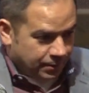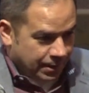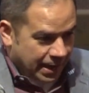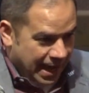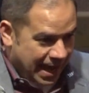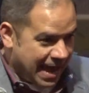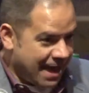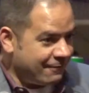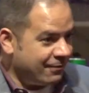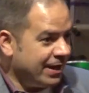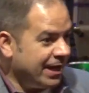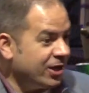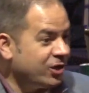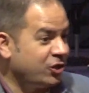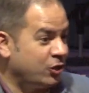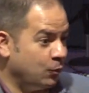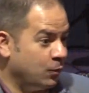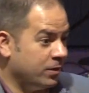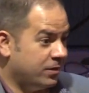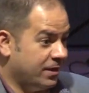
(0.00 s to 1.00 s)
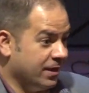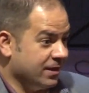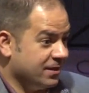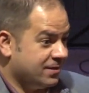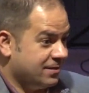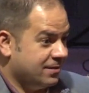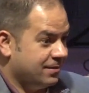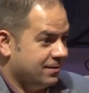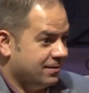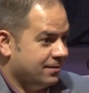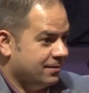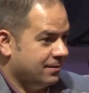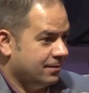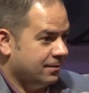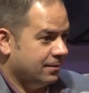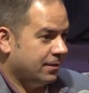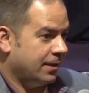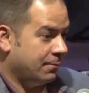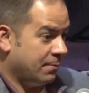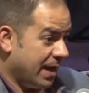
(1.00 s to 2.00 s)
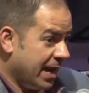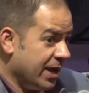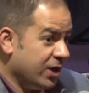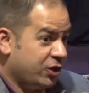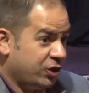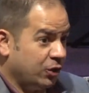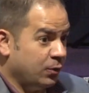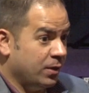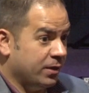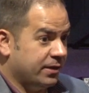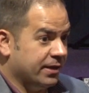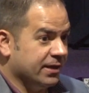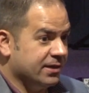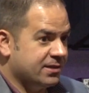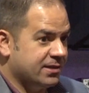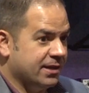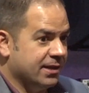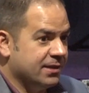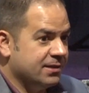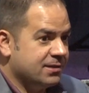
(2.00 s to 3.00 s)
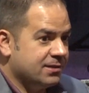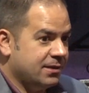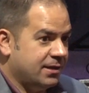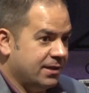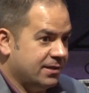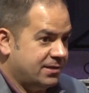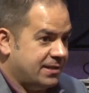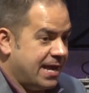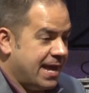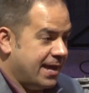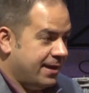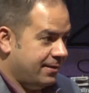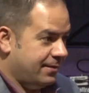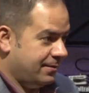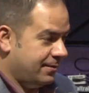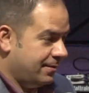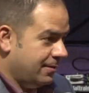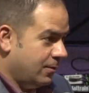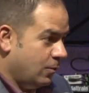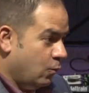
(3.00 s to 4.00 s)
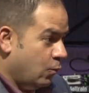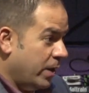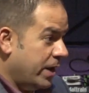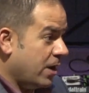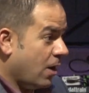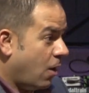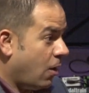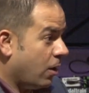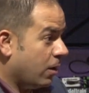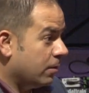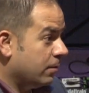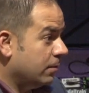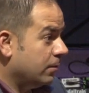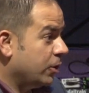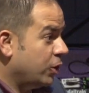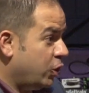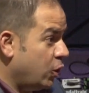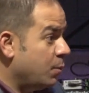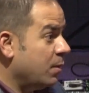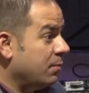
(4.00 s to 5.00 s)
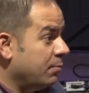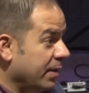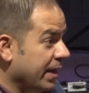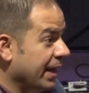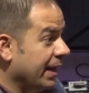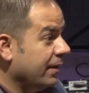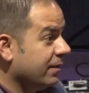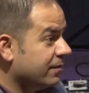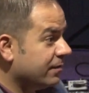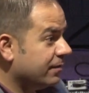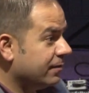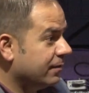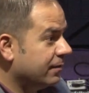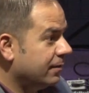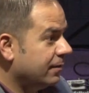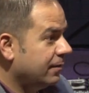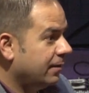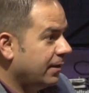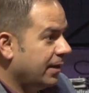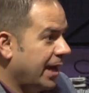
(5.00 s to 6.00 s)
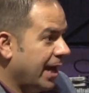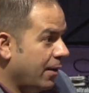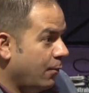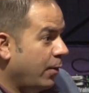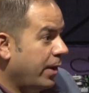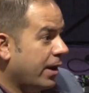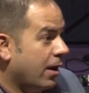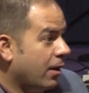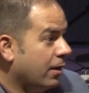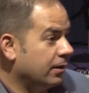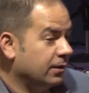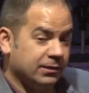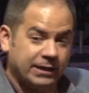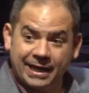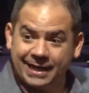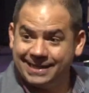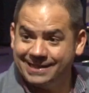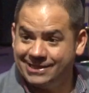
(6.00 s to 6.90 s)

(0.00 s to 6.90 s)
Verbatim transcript: I have an issue with this. And my issue with this is is that we are human beings and we are like